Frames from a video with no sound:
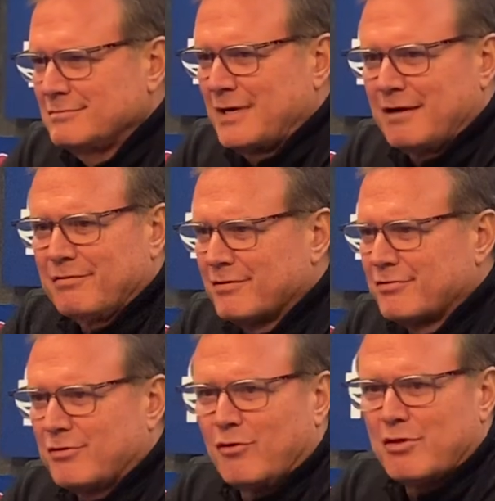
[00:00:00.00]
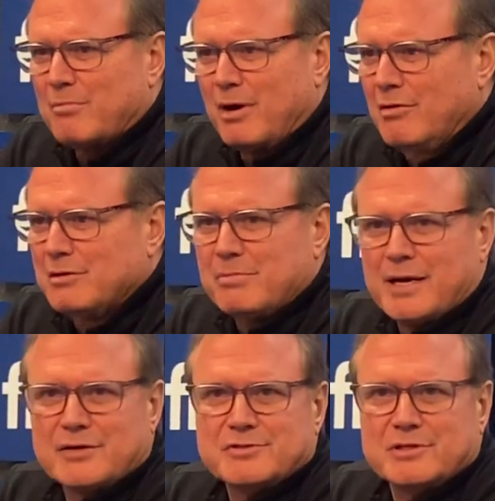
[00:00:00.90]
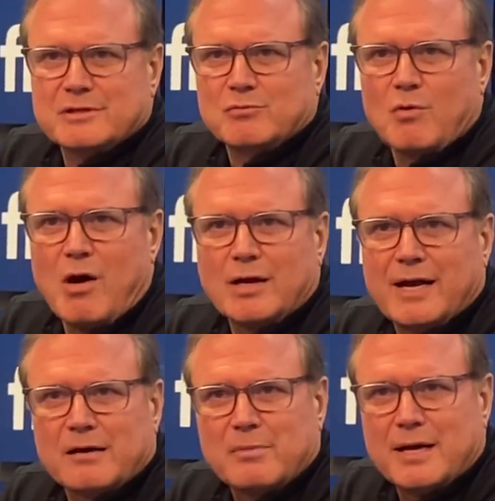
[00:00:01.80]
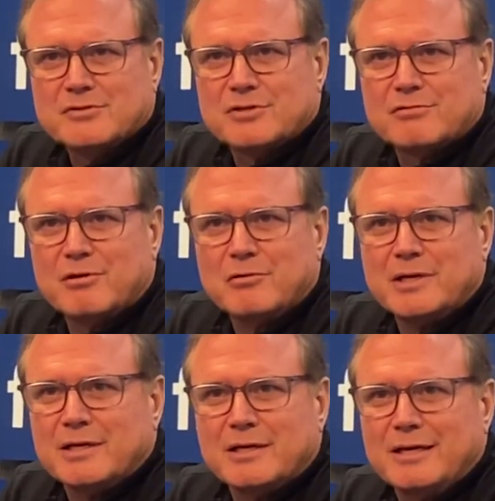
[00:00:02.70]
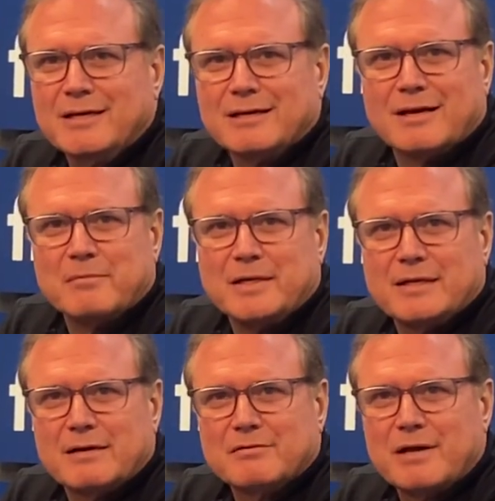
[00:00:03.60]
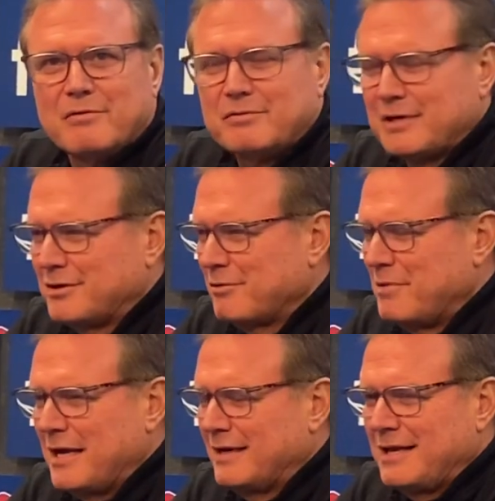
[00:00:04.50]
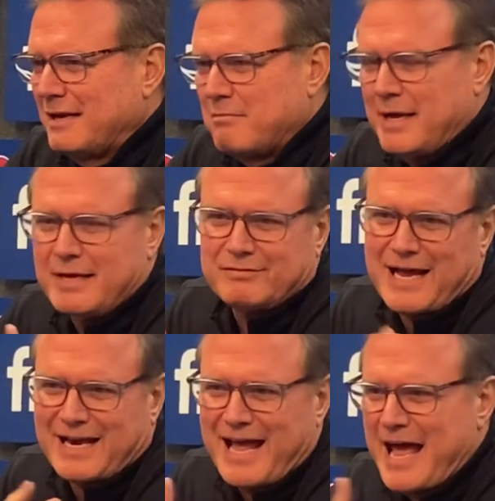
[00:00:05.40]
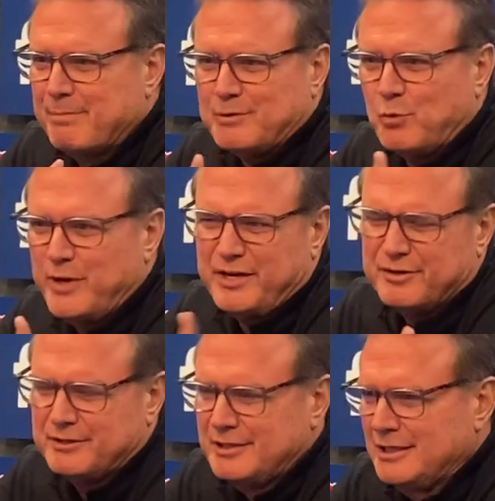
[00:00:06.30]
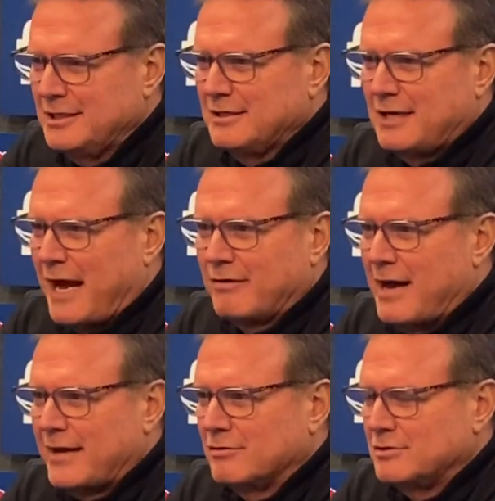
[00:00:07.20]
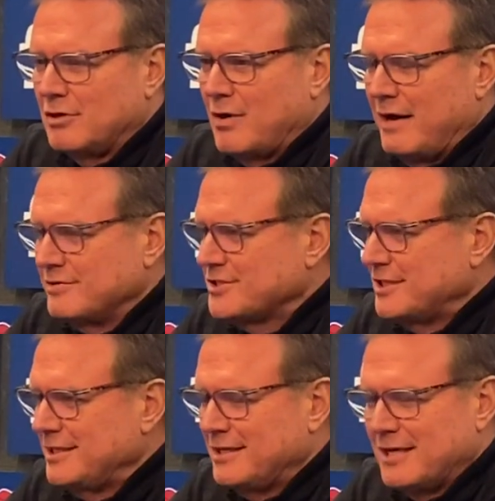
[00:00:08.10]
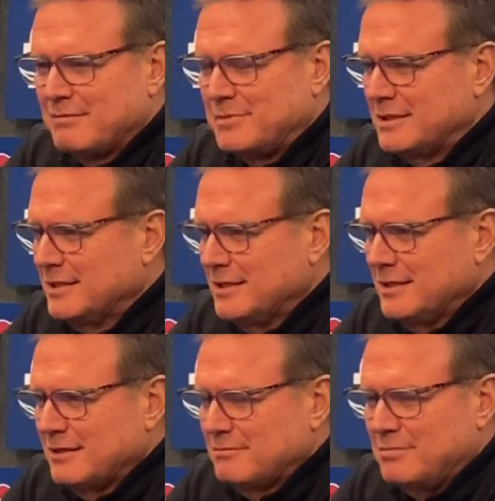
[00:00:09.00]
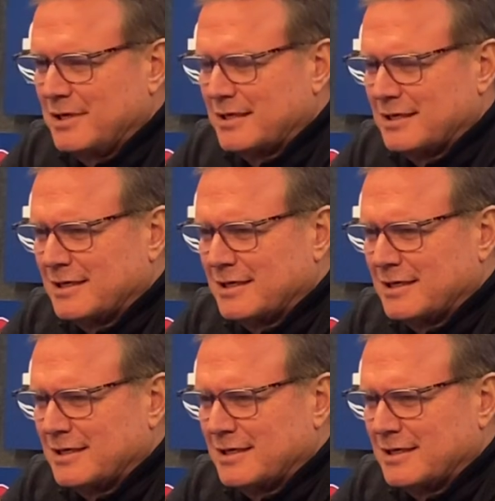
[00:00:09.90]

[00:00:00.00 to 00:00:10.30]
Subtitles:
ever throwing the ball in bounds and then walking out of bounds to throw it in again. I mean, and it may have kind of happened weird. I don't know. I haven't seen it yet, but